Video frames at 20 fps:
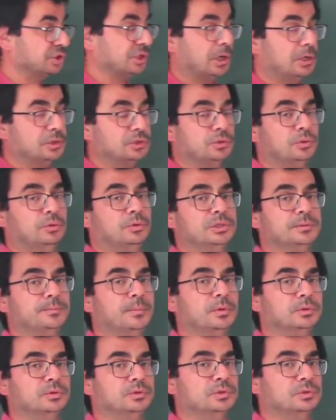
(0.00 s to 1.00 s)
charge
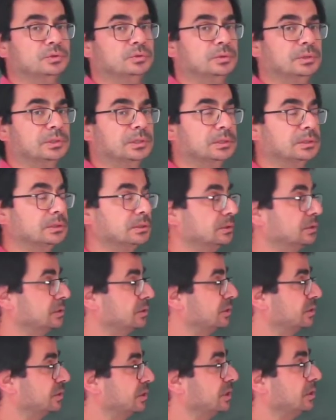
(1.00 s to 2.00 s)
corresponds to a
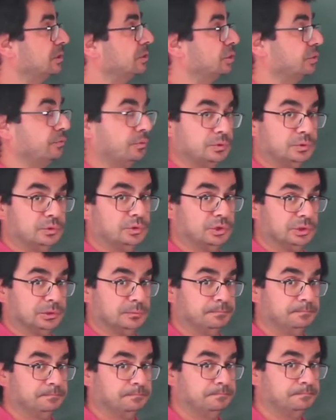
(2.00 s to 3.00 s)
single revolution.
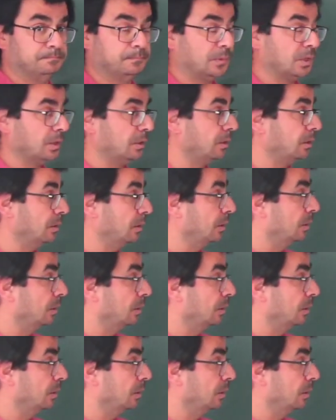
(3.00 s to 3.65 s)
Okay?